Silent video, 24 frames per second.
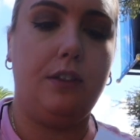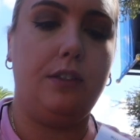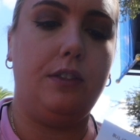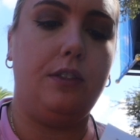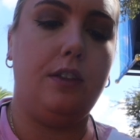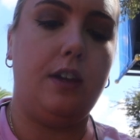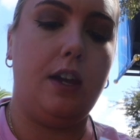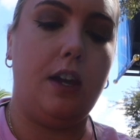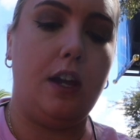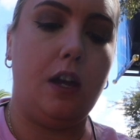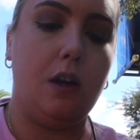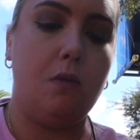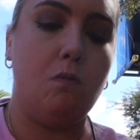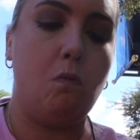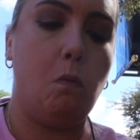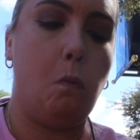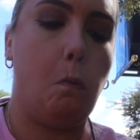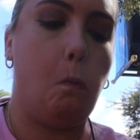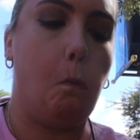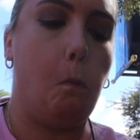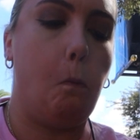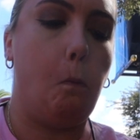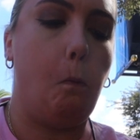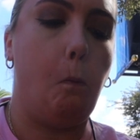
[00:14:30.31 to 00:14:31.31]

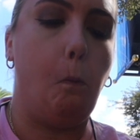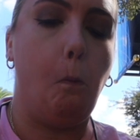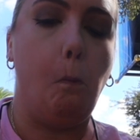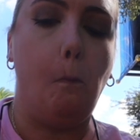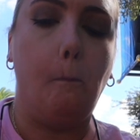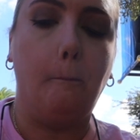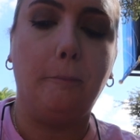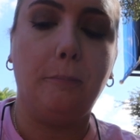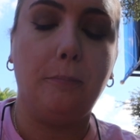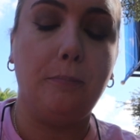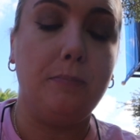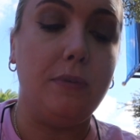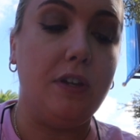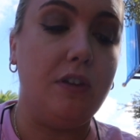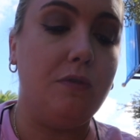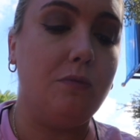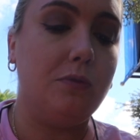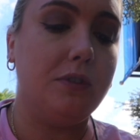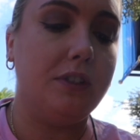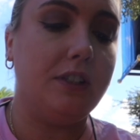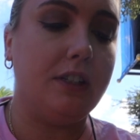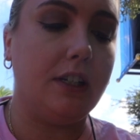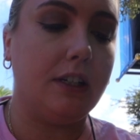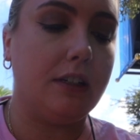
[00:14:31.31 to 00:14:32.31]
the beef
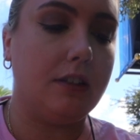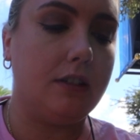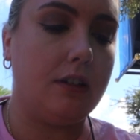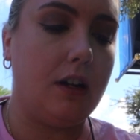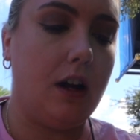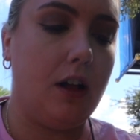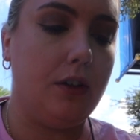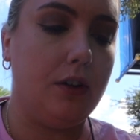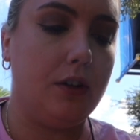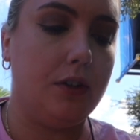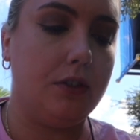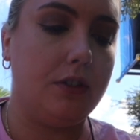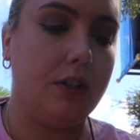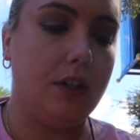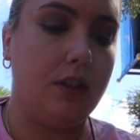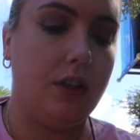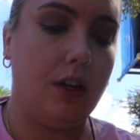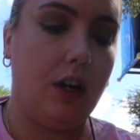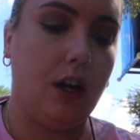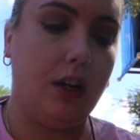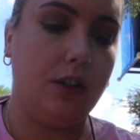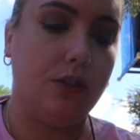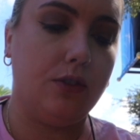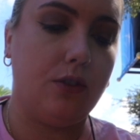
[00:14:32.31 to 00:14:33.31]
was $6 and
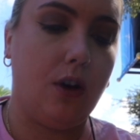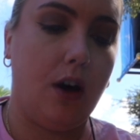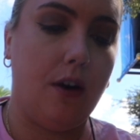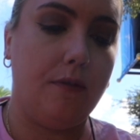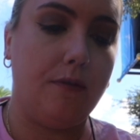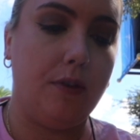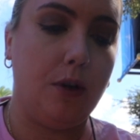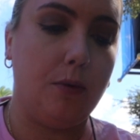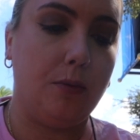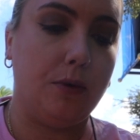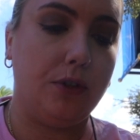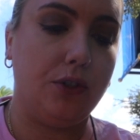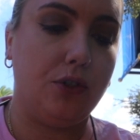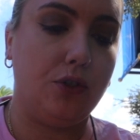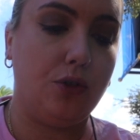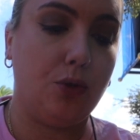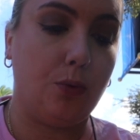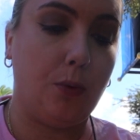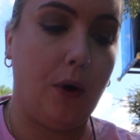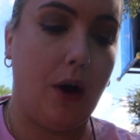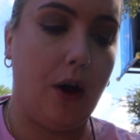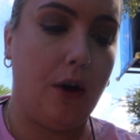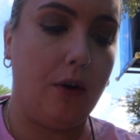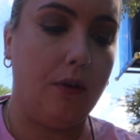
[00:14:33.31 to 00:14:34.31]
the iced coffee was
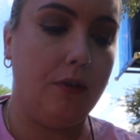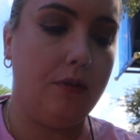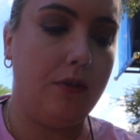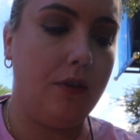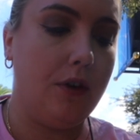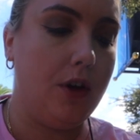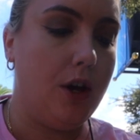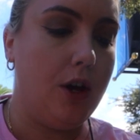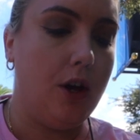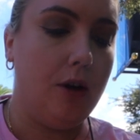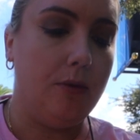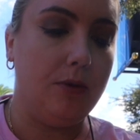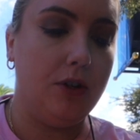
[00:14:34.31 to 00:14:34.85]
12